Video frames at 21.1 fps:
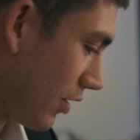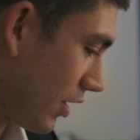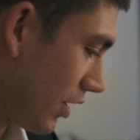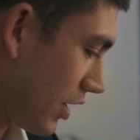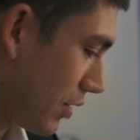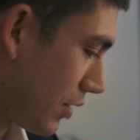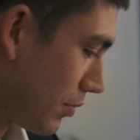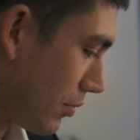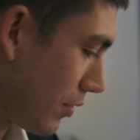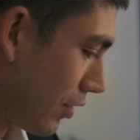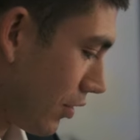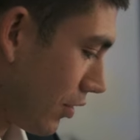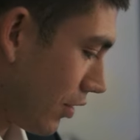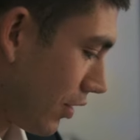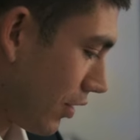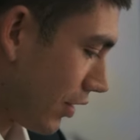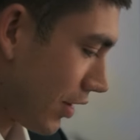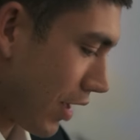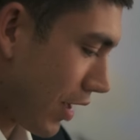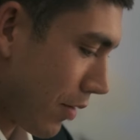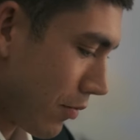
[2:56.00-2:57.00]
efforts
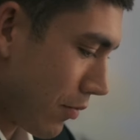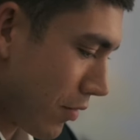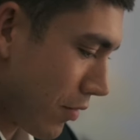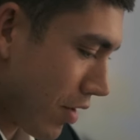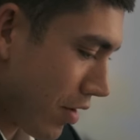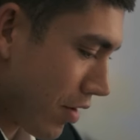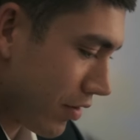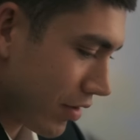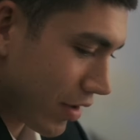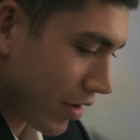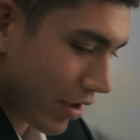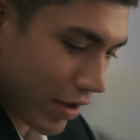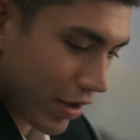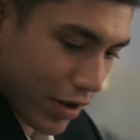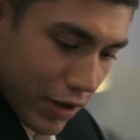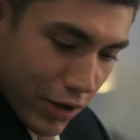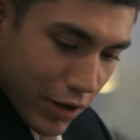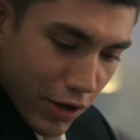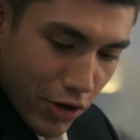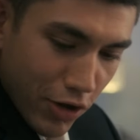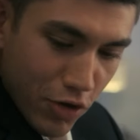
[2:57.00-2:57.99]
prove unnecessary when
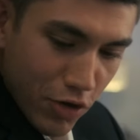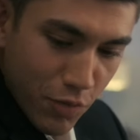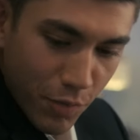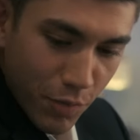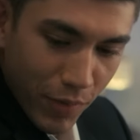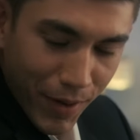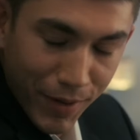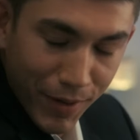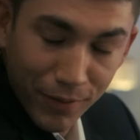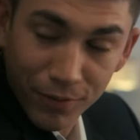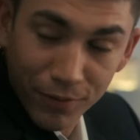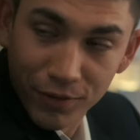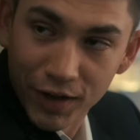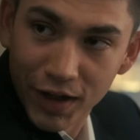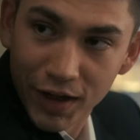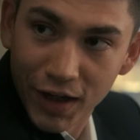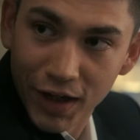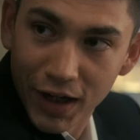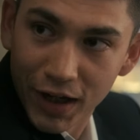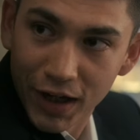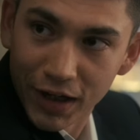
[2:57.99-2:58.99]
the young man
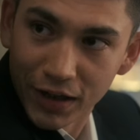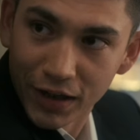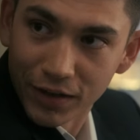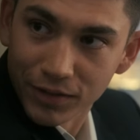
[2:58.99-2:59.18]
reassures her of his